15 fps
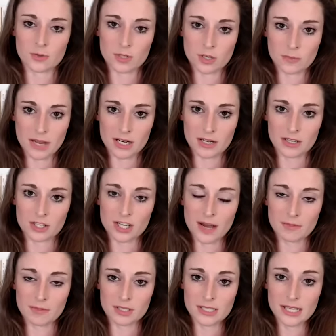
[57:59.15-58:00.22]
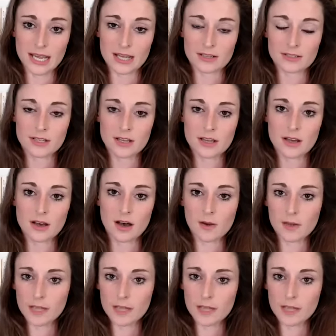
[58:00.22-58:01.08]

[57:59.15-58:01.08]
which are made under Chapter 6, are